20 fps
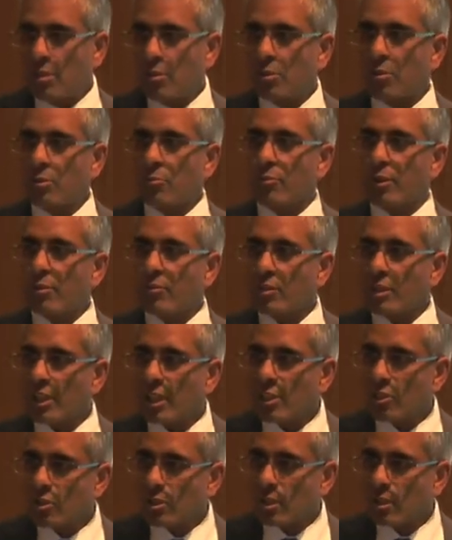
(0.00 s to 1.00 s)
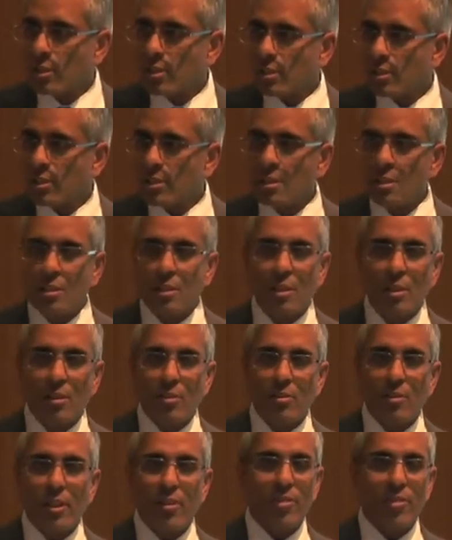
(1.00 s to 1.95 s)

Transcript: the revelations, the